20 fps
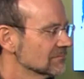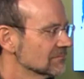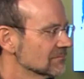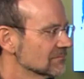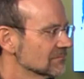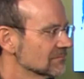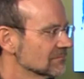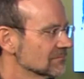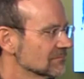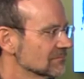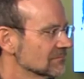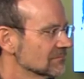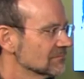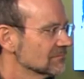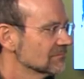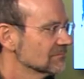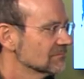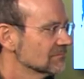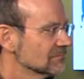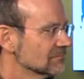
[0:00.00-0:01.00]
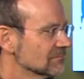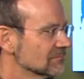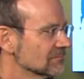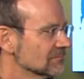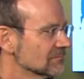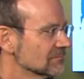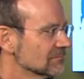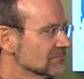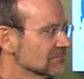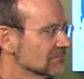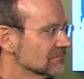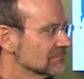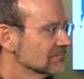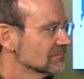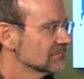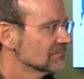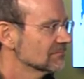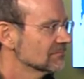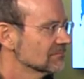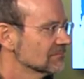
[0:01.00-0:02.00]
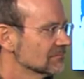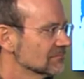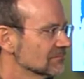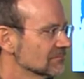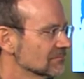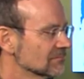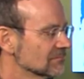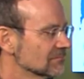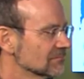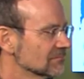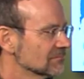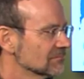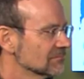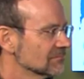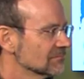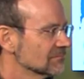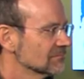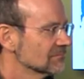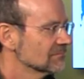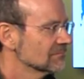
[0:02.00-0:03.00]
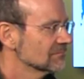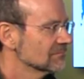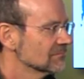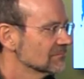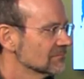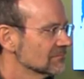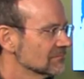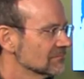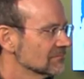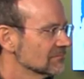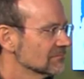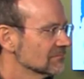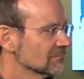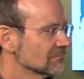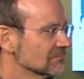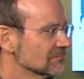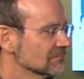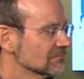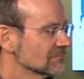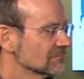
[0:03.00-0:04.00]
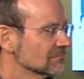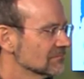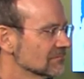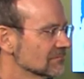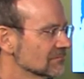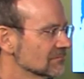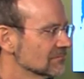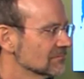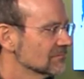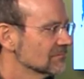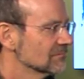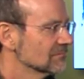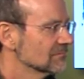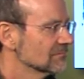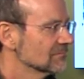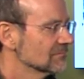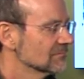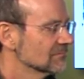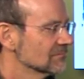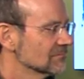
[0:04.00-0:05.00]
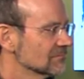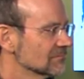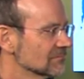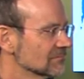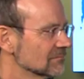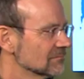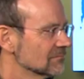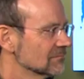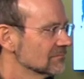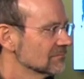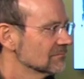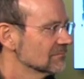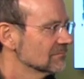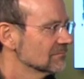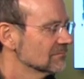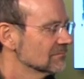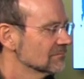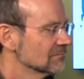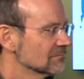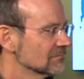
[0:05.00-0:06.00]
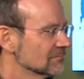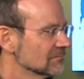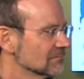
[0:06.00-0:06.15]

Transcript: (not speaking)